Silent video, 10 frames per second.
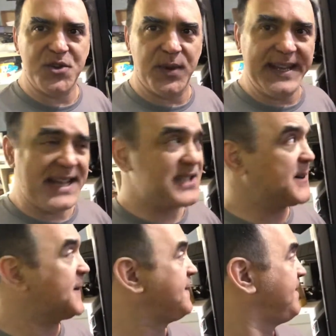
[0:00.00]
when it gets
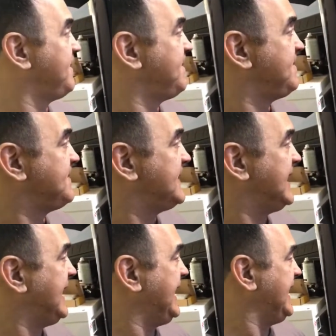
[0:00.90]
here,
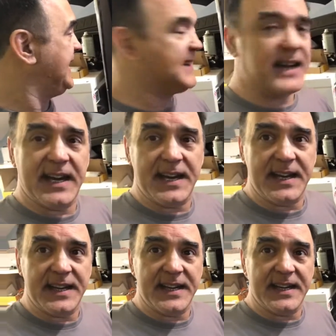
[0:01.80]
and uh,